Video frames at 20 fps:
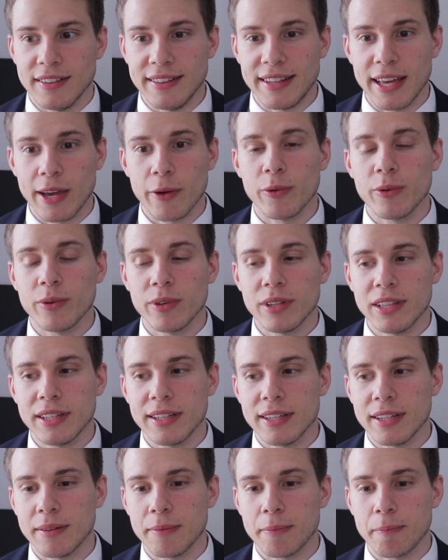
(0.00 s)
they will
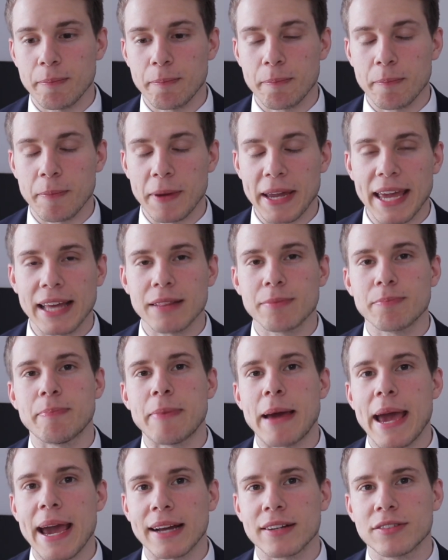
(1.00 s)
get
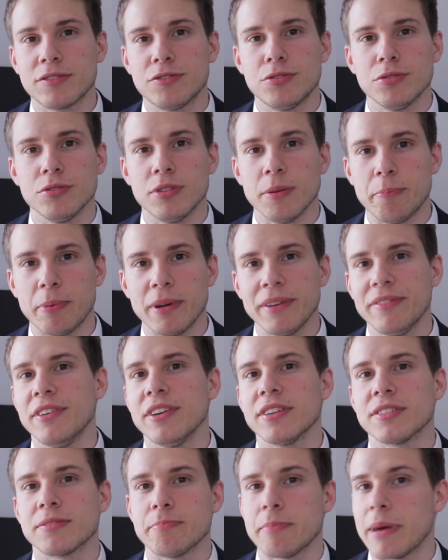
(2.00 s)
back to the
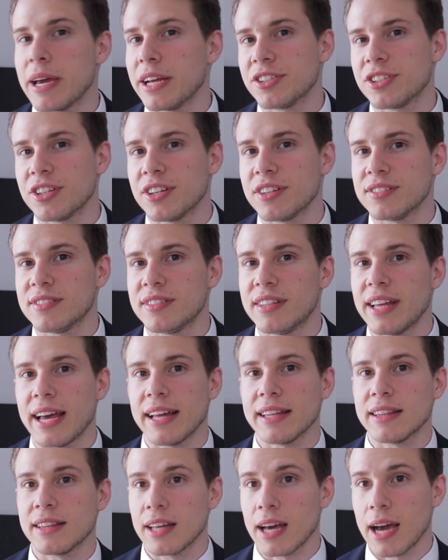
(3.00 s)
previous measures
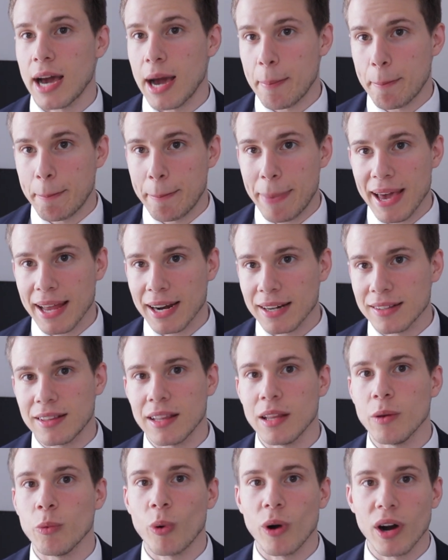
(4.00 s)
that
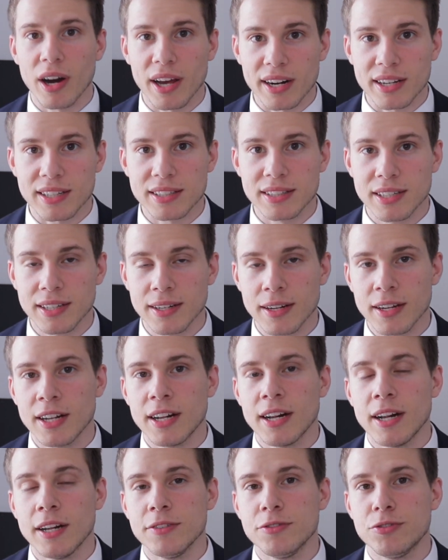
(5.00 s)
apparently worked
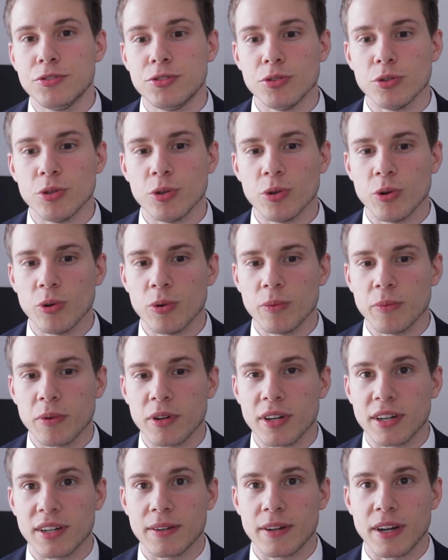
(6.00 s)
to
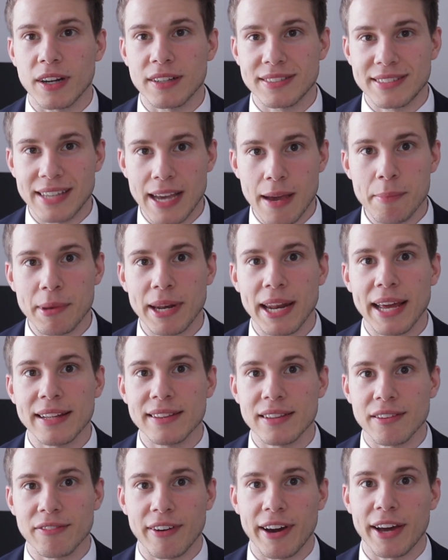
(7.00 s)

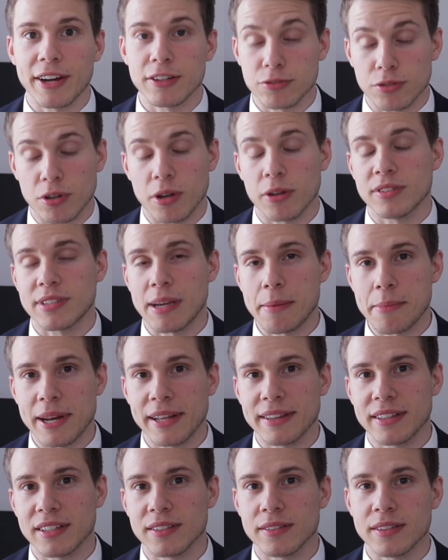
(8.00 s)
contaminate the virus, to
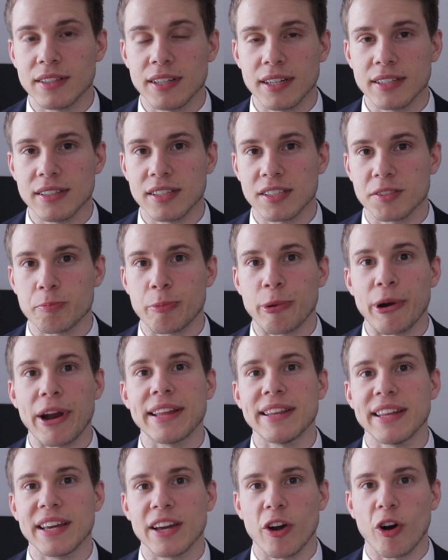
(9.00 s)
contaminate the
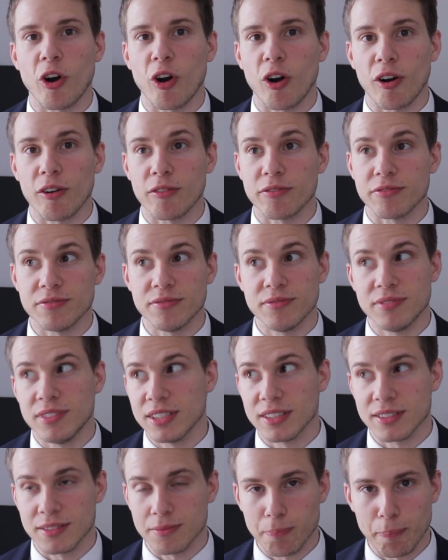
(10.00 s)
spreading of
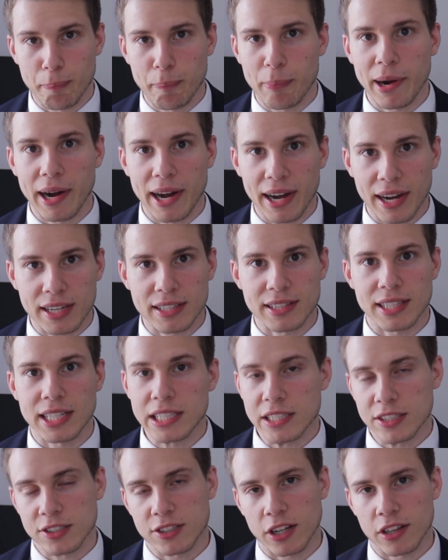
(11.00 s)
this bug
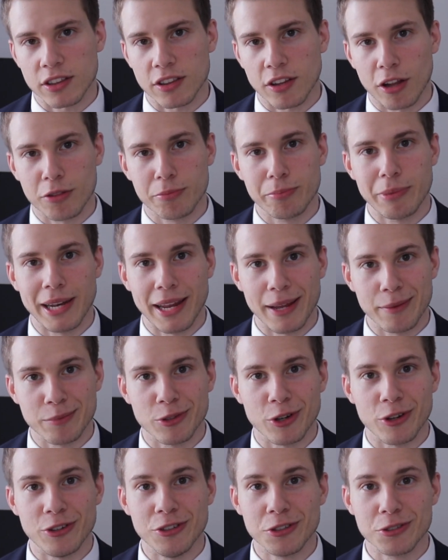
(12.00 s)
that shall not be
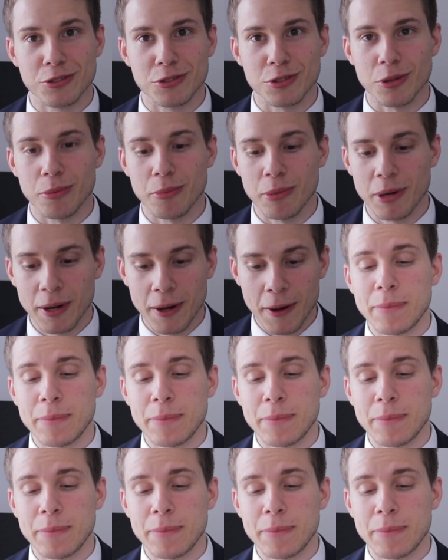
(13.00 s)
named on YouTube.